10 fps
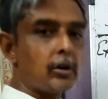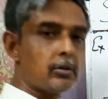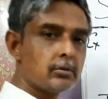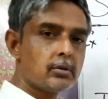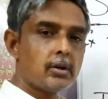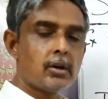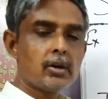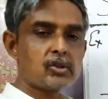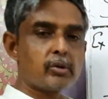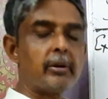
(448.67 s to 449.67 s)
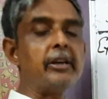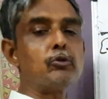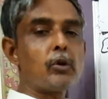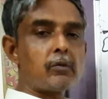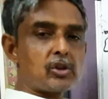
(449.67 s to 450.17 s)
law. So remaining
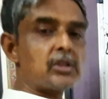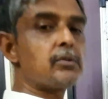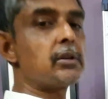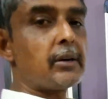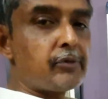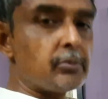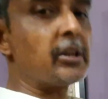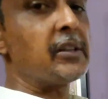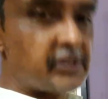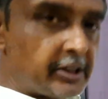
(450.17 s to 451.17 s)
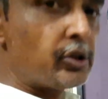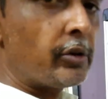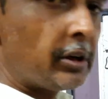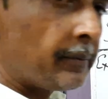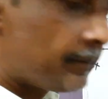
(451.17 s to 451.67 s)
2 equations will come from the constraint
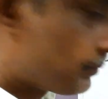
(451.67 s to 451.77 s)
theory.